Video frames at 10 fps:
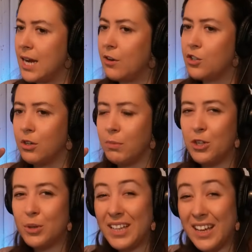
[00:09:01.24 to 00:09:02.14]
territory, but
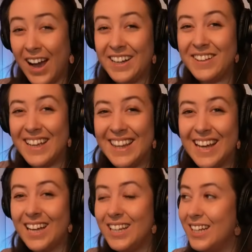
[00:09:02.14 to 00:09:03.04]
you can kind of hear
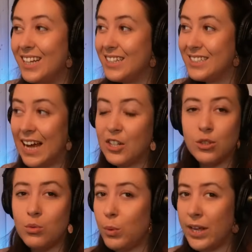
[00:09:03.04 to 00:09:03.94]
that
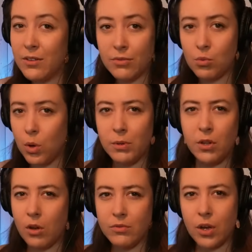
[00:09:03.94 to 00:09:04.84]
natural waver and
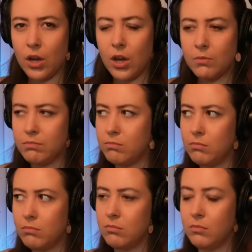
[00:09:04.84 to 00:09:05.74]
wobble of a
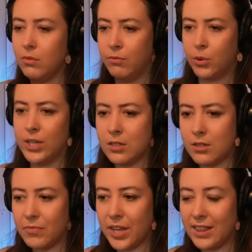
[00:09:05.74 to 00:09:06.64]

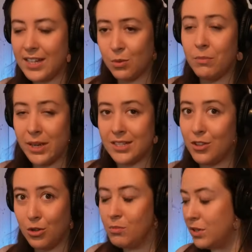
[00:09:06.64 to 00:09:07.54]
voice, and that's what makes
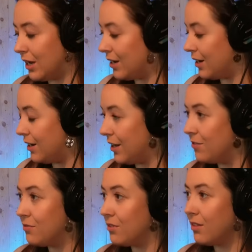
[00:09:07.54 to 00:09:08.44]
it human, and I
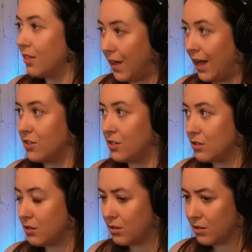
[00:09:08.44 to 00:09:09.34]
love that.
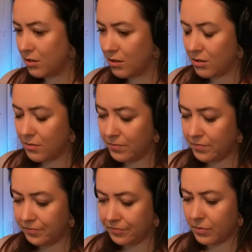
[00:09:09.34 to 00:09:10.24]

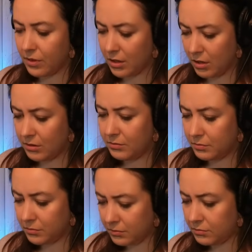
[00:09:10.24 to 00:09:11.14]
Crawling
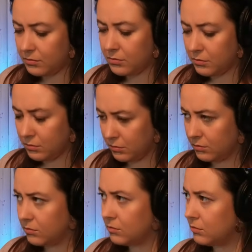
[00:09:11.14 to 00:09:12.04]
in my
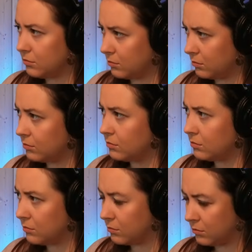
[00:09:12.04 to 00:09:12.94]
skin.
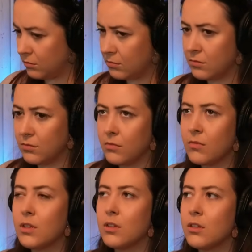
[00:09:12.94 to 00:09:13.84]

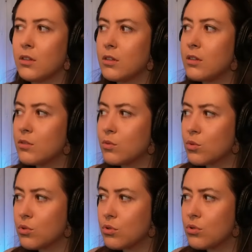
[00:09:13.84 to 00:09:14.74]
These
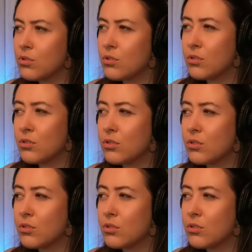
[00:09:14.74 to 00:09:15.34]
wounds